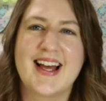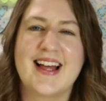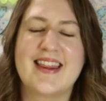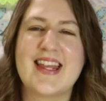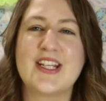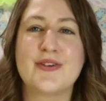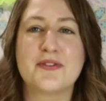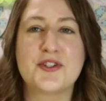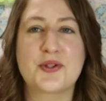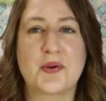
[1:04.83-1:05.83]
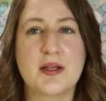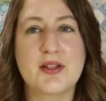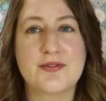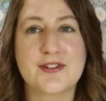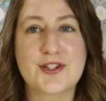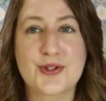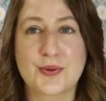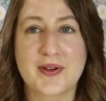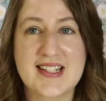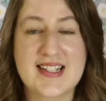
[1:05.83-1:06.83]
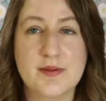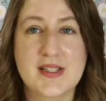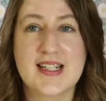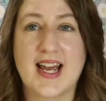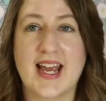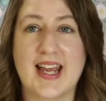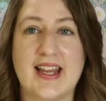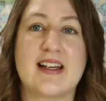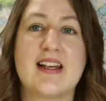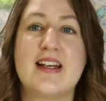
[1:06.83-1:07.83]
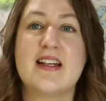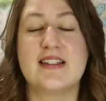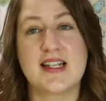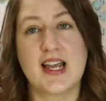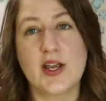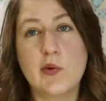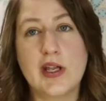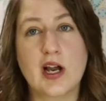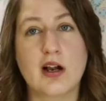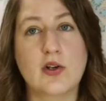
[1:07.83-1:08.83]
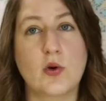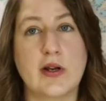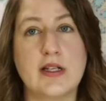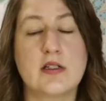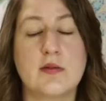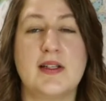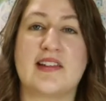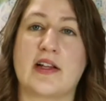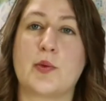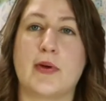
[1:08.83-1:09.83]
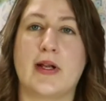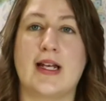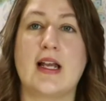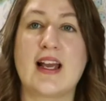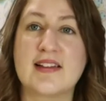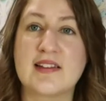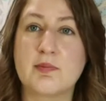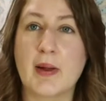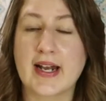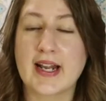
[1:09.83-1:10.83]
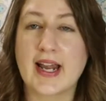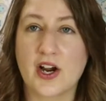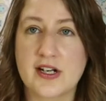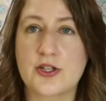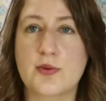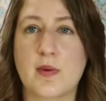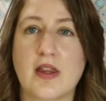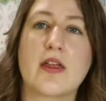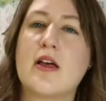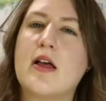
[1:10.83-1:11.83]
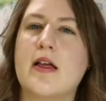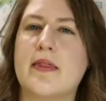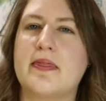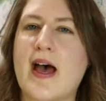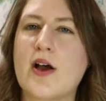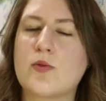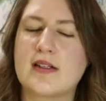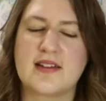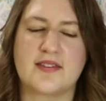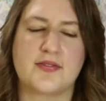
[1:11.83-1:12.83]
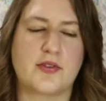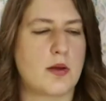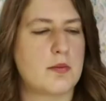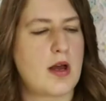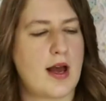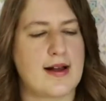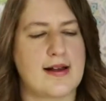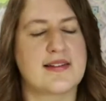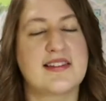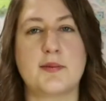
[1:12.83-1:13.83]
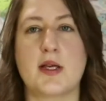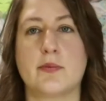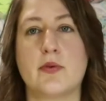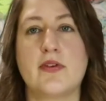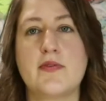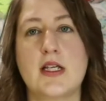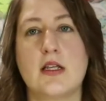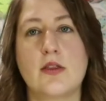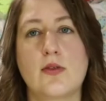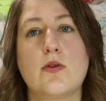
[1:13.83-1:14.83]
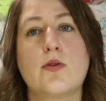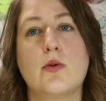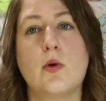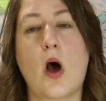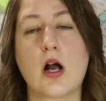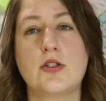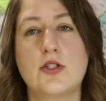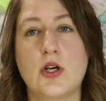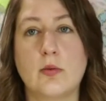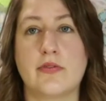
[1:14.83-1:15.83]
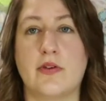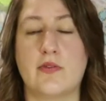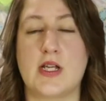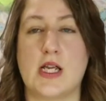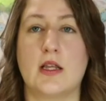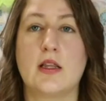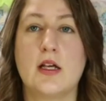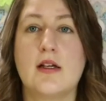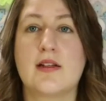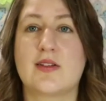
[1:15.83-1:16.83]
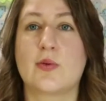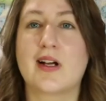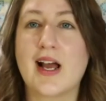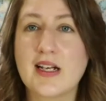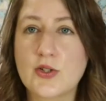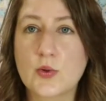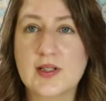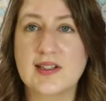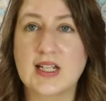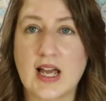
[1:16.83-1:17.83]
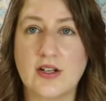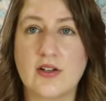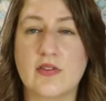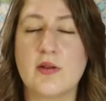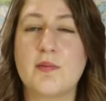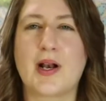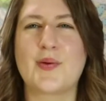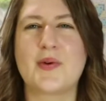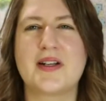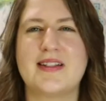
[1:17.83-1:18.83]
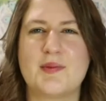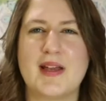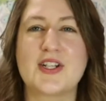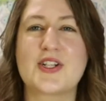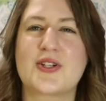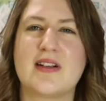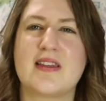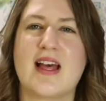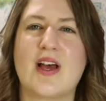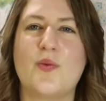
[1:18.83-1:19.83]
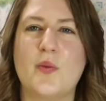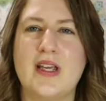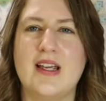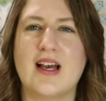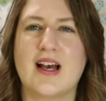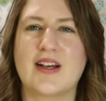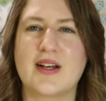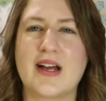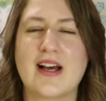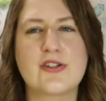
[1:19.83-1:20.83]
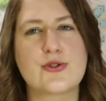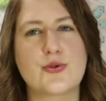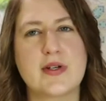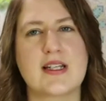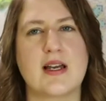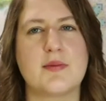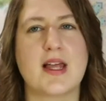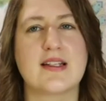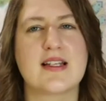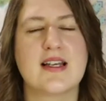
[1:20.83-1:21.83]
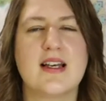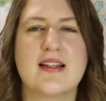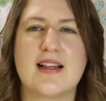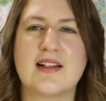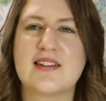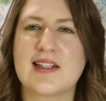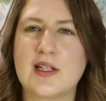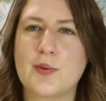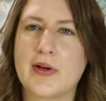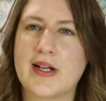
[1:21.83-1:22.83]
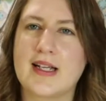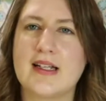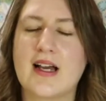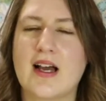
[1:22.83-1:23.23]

Thank you for joining me for story time today. Today we are going to be celebrating Hispanic Heritage Month. That runs from September 15th through October 15th. So we're kind of towards the end of it, but I wanted to make sure that we had a story time that celebrated